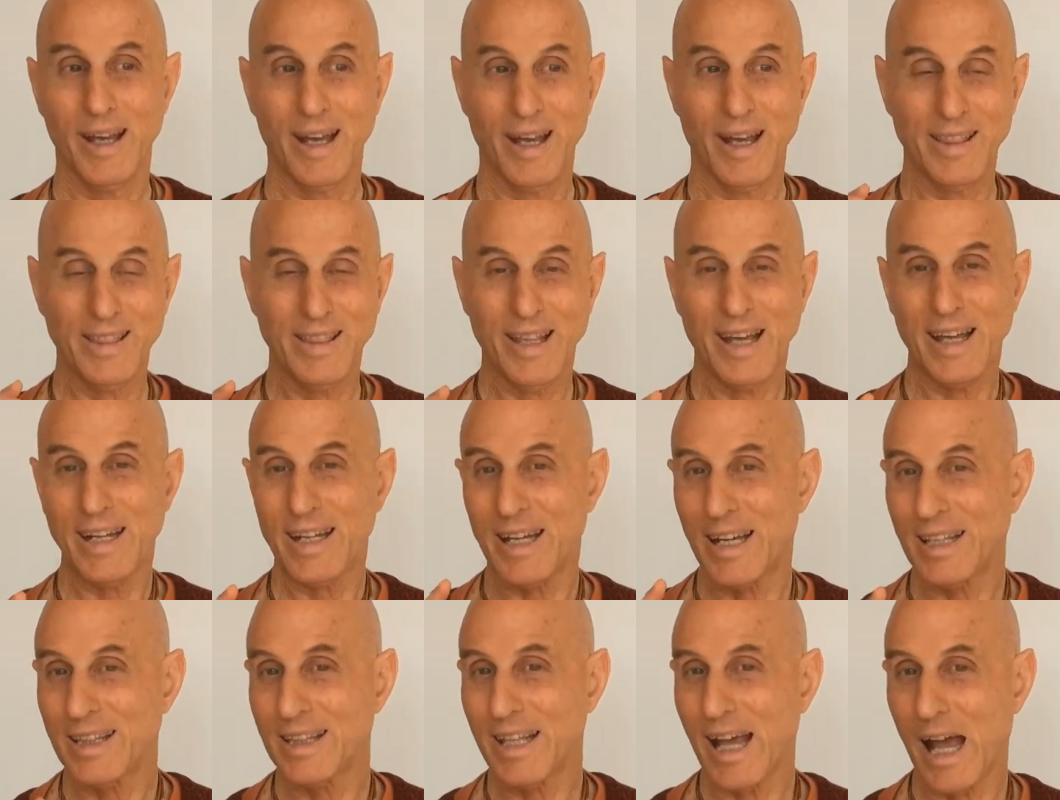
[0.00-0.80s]
And then
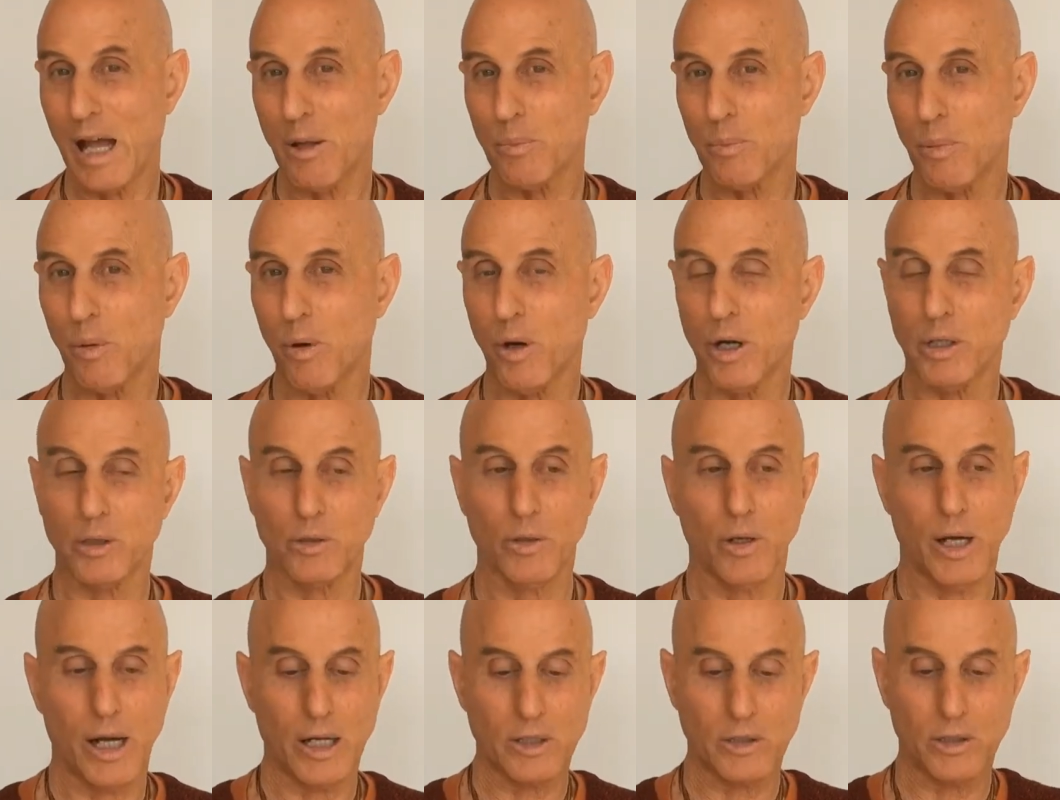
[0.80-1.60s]
at that point,
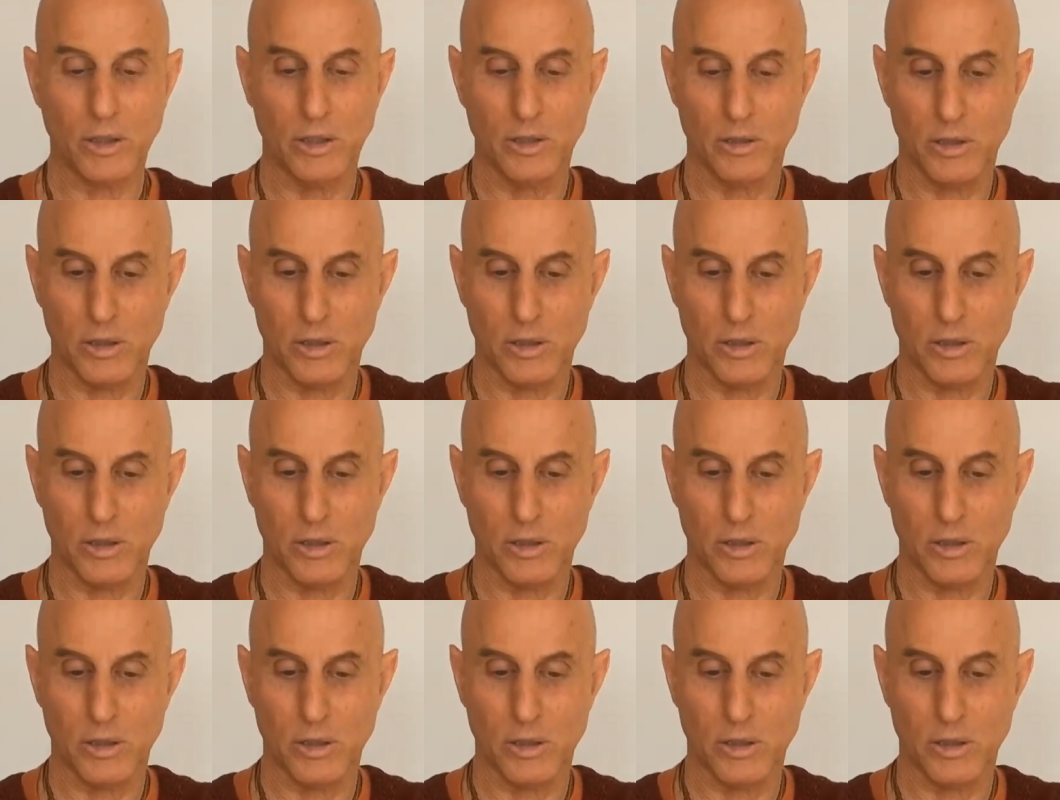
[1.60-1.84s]
you actually